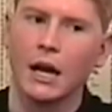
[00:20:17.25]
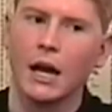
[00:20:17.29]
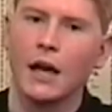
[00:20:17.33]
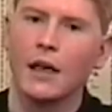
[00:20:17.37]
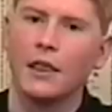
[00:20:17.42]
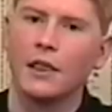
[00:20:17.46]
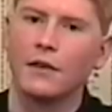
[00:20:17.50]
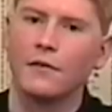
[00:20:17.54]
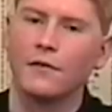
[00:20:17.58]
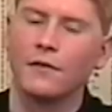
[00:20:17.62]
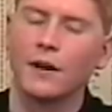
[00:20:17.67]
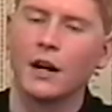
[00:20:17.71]

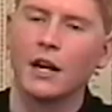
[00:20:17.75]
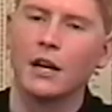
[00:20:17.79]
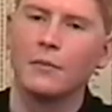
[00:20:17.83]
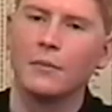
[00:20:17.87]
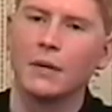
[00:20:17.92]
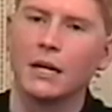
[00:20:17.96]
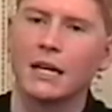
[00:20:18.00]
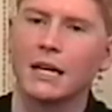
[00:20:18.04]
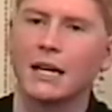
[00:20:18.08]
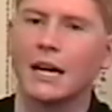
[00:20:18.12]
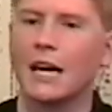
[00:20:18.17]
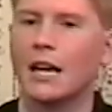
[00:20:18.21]
that
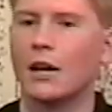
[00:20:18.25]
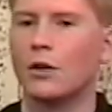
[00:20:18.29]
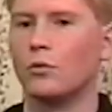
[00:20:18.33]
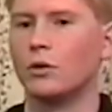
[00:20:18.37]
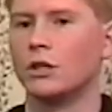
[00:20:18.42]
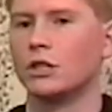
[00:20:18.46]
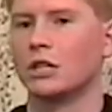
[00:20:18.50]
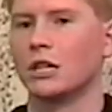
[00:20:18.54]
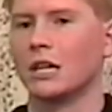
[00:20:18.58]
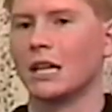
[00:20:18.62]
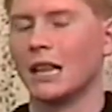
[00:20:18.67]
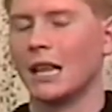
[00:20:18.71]
vitamin K,
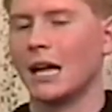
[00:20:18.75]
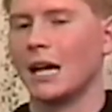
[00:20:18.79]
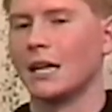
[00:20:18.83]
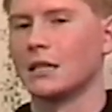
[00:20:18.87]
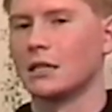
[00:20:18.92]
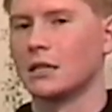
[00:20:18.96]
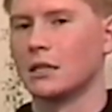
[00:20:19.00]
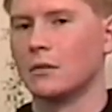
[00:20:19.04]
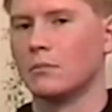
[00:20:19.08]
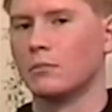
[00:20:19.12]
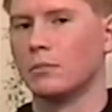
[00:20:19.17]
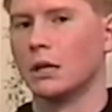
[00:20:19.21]
which clots
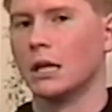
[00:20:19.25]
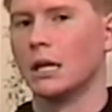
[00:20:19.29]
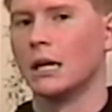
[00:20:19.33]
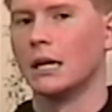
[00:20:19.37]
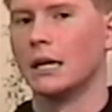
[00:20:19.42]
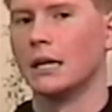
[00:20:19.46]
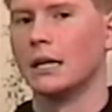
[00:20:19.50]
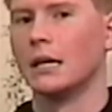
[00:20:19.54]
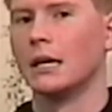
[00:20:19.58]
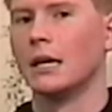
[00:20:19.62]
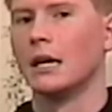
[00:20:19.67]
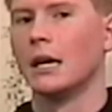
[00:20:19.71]
the
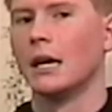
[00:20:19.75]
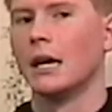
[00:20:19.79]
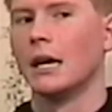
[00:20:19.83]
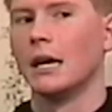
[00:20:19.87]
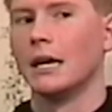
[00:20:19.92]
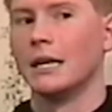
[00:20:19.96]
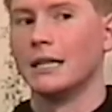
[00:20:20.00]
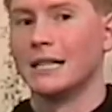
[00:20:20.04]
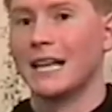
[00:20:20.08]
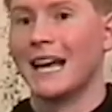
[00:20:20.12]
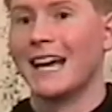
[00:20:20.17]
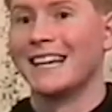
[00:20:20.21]
blood,
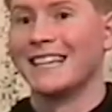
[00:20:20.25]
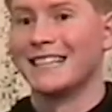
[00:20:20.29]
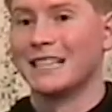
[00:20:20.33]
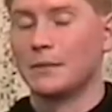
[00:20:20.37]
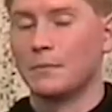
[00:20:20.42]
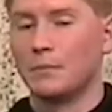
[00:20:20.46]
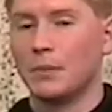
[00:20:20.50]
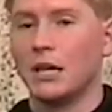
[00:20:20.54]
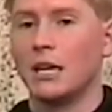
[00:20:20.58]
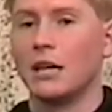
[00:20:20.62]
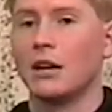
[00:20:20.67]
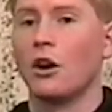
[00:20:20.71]
is at its
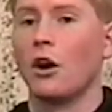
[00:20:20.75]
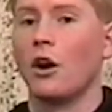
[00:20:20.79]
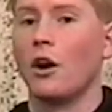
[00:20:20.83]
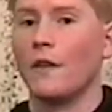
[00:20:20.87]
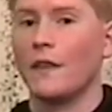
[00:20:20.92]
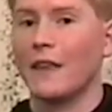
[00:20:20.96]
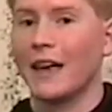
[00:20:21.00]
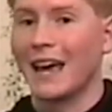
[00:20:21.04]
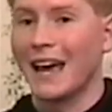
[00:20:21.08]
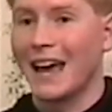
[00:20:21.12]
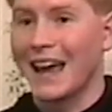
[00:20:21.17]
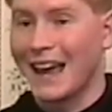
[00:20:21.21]
peak on
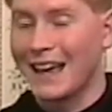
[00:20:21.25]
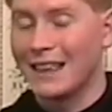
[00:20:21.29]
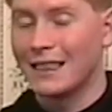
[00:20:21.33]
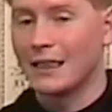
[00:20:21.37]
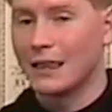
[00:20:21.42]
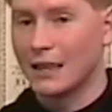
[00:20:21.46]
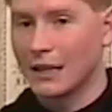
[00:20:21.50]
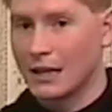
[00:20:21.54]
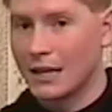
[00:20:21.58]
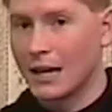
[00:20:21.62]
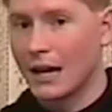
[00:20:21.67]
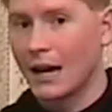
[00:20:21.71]
the
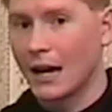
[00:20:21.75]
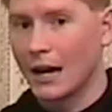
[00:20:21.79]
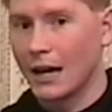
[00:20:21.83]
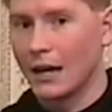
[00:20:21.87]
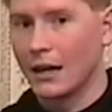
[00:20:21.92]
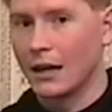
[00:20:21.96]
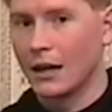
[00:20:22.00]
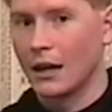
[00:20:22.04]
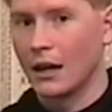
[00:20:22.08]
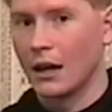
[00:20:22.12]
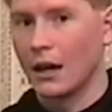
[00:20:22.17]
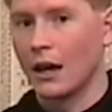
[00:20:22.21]
8th day.
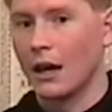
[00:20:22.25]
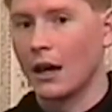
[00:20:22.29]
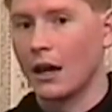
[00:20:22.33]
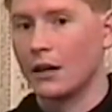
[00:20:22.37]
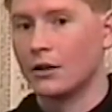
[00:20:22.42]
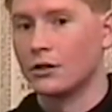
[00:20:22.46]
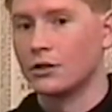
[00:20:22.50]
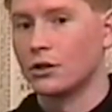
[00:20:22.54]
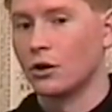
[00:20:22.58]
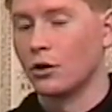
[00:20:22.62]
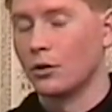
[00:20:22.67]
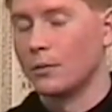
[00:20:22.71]
And
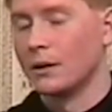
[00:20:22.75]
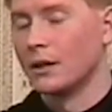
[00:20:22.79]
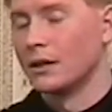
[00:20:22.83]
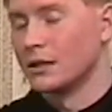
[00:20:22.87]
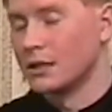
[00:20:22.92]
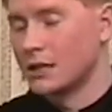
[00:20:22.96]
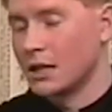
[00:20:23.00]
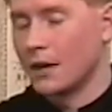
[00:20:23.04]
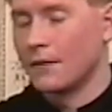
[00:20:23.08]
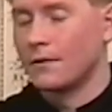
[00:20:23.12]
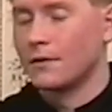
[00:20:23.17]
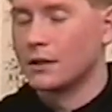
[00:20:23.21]
so it would be the
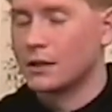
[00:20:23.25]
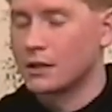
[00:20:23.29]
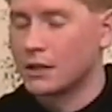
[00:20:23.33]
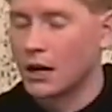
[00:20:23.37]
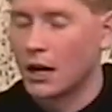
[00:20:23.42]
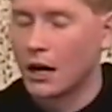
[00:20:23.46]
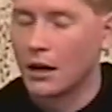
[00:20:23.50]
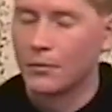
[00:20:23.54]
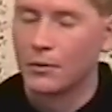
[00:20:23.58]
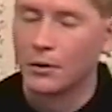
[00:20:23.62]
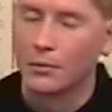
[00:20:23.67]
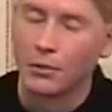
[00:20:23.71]
safest
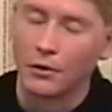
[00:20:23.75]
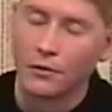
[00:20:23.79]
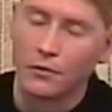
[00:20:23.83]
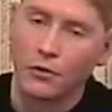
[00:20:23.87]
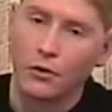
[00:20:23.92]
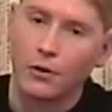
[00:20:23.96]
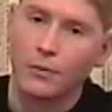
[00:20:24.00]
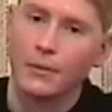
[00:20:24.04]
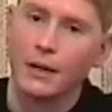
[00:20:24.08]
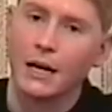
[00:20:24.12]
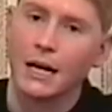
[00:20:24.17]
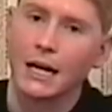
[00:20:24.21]
time to
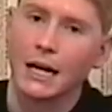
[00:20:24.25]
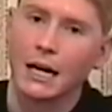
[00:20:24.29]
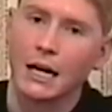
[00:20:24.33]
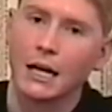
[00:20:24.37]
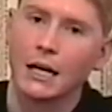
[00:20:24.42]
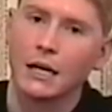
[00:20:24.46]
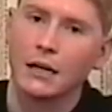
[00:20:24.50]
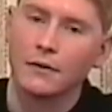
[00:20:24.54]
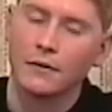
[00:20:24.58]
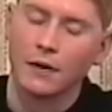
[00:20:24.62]
perform that kind of